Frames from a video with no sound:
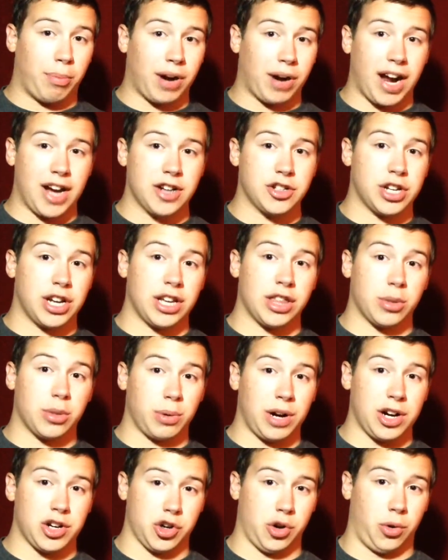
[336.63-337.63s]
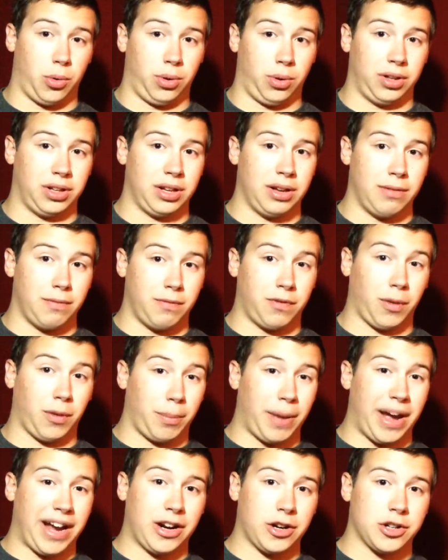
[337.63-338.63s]
Project Threshold
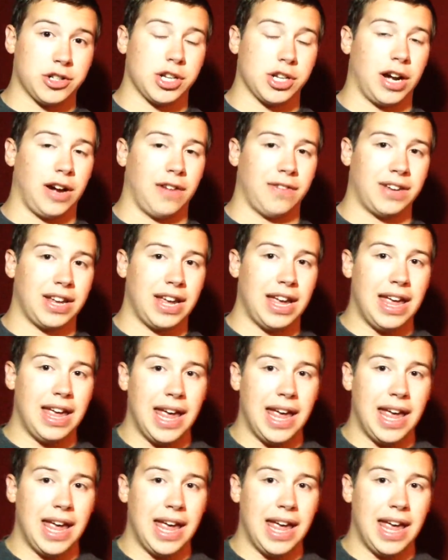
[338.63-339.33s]
from Microsoft,